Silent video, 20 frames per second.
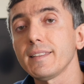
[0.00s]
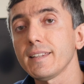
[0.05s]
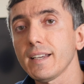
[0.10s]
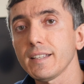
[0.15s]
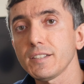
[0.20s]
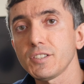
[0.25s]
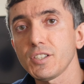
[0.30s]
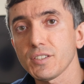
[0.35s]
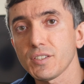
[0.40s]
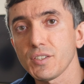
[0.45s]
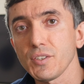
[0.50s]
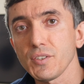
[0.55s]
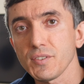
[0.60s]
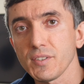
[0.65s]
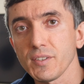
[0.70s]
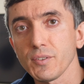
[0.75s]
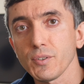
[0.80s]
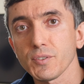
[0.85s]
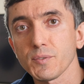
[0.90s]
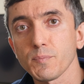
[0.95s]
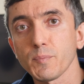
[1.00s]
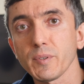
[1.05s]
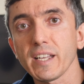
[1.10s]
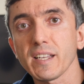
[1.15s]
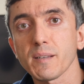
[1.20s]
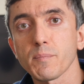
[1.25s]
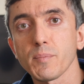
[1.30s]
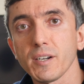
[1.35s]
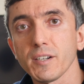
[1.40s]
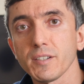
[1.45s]
not just using those
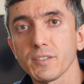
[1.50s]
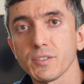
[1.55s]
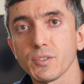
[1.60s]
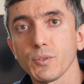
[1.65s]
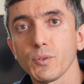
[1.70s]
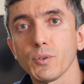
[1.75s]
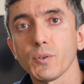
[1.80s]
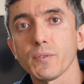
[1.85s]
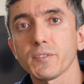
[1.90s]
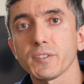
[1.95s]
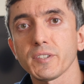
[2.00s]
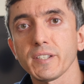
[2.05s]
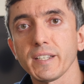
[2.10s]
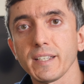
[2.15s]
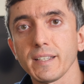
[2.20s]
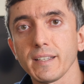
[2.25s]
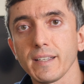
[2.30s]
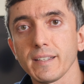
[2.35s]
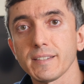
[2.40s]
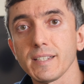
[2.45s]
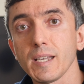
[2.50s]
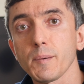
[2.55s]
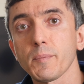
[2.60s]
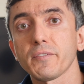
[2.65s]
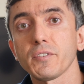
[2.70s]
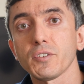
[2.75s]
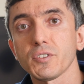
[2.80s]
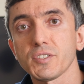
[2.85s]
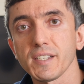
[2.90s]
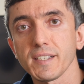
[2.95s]
black bars to overlay on top of
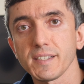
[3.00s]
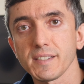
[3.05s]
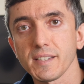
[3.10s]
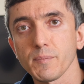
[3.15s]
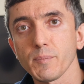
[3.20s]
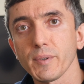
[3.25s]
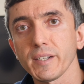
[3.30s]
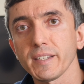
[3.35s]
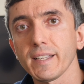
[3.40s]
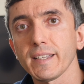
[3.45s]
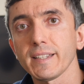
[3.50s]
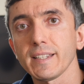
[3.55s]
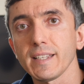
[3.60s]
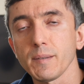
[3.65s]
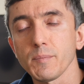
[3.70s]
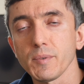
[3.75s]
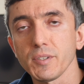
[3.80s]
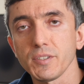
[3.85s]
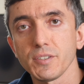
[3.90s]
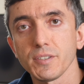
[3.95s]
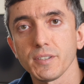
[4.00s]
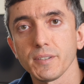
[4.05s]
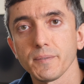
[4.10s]
your 16:9 image.